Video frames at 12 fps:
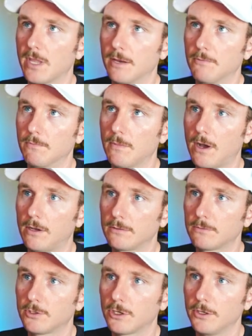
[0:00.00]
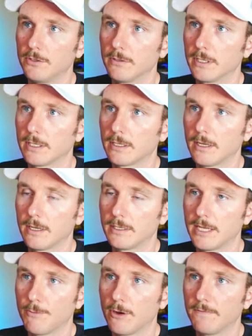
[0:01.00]
And I'll show you a
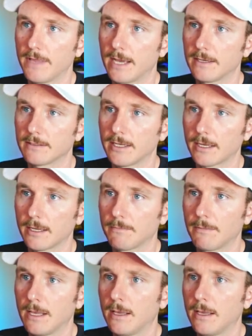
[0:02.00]
demo of that in a second.